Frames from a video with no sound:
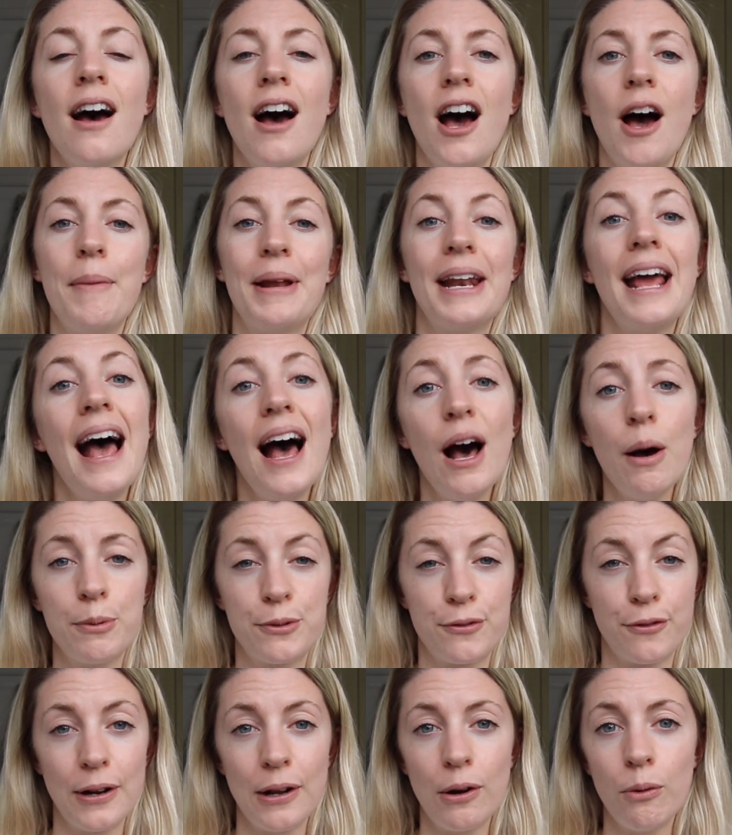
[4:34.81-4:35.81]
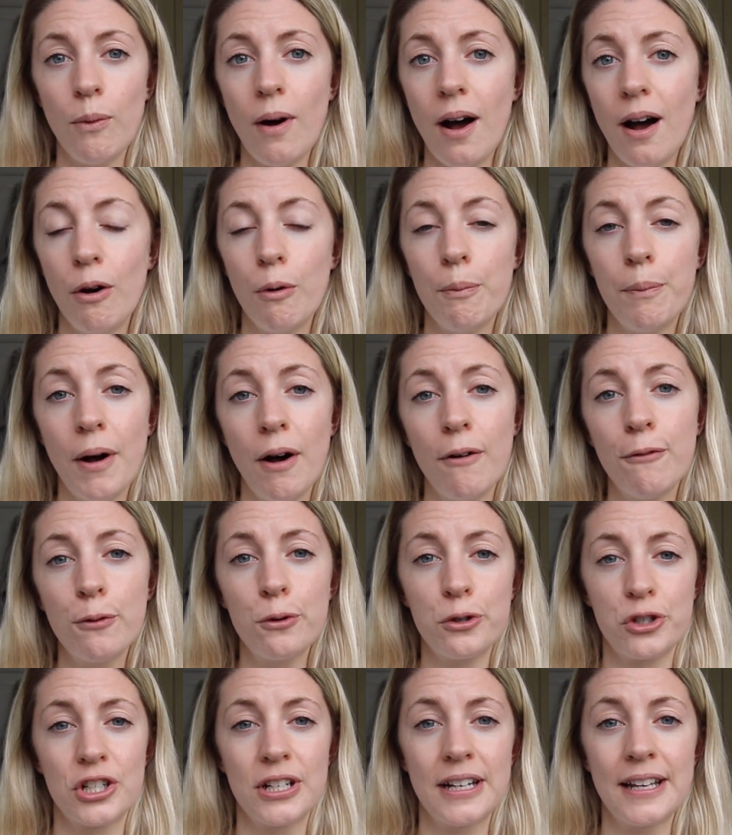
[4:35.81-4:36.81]
and it helped for a little while, but
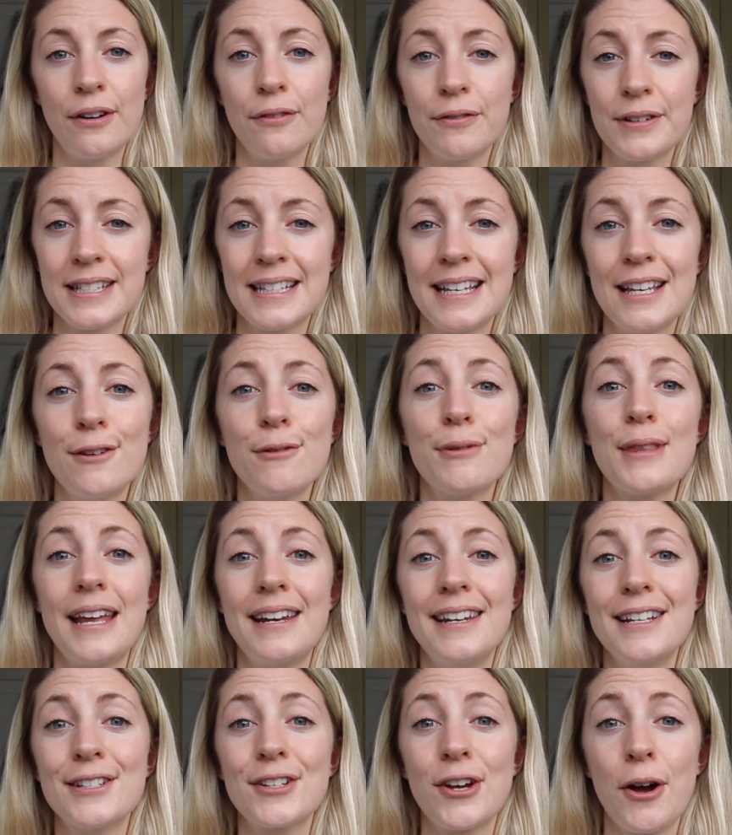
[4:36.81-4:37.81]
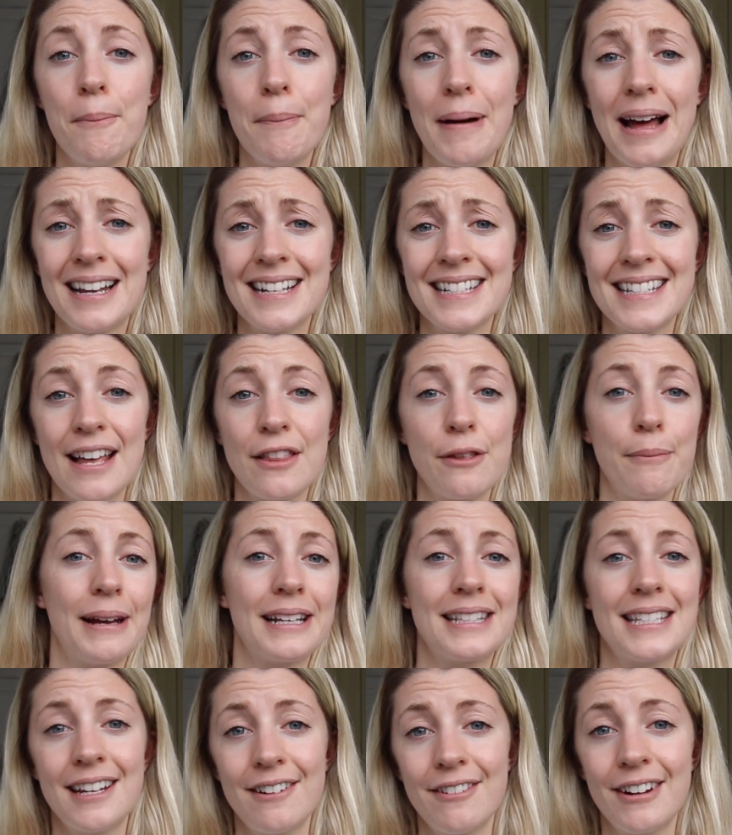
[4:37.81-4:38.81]
unfortunately, obviously, you then need to go and balance out the
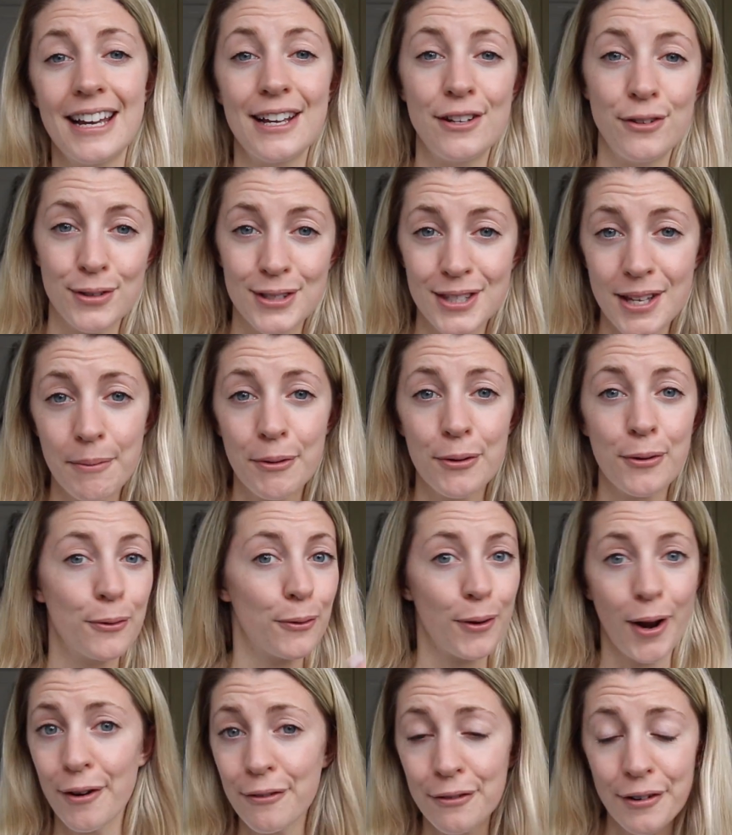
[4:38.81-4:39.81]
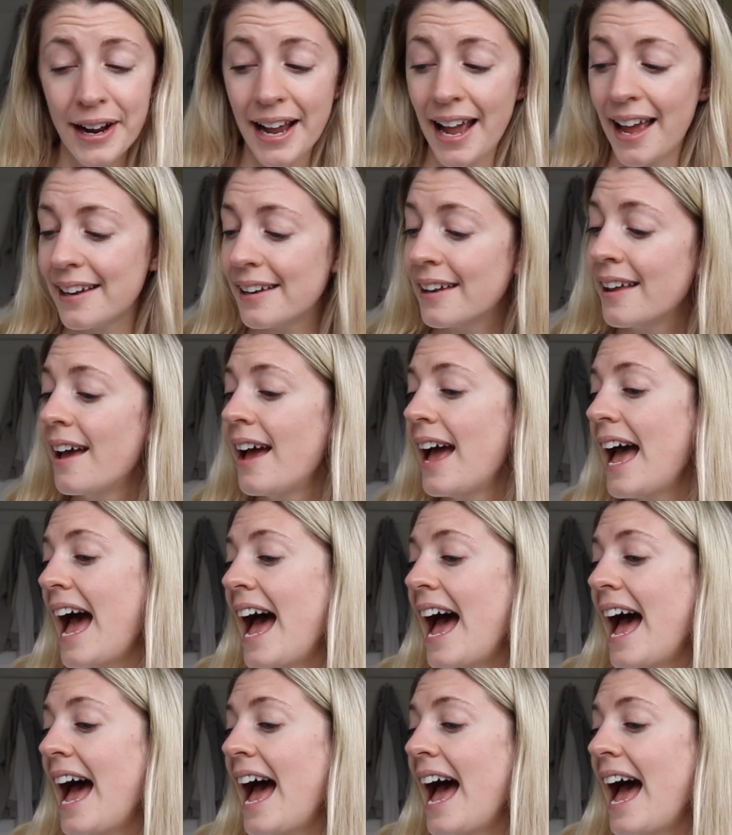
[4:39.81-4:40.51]
bacteria in your stomach all over again,